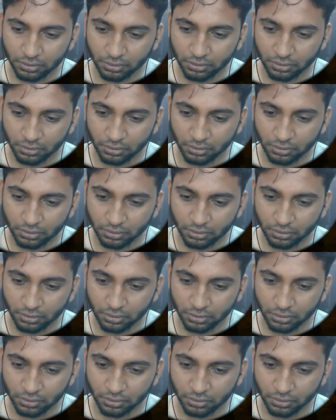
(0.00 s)

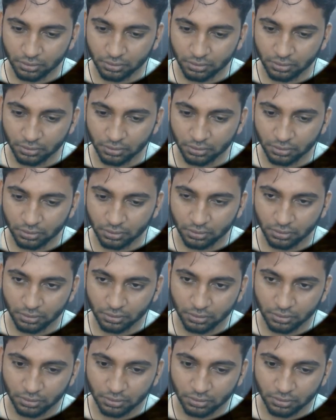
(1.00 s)

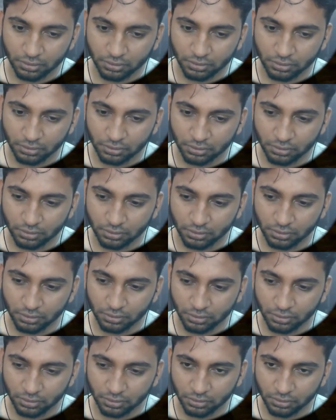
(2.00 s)

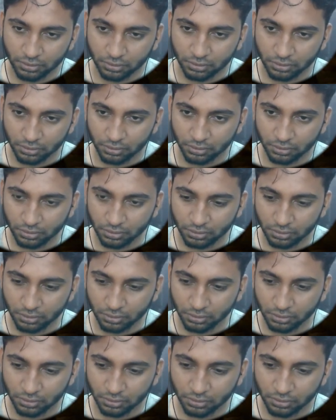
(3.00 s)

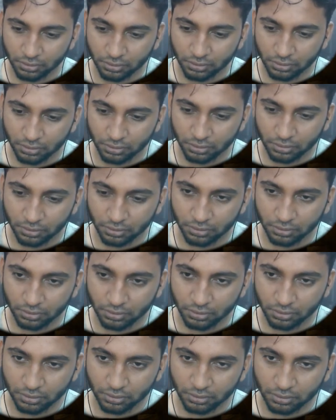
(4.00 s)

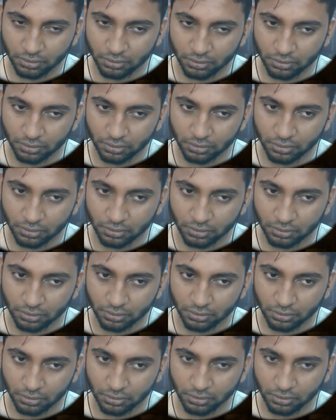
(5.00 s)

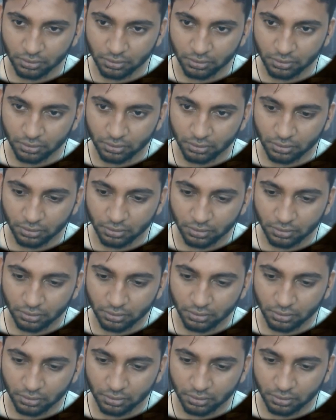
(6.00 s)

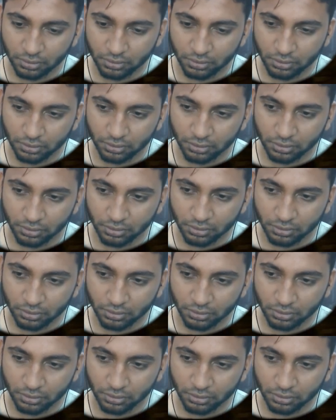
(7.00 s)
(not speaking)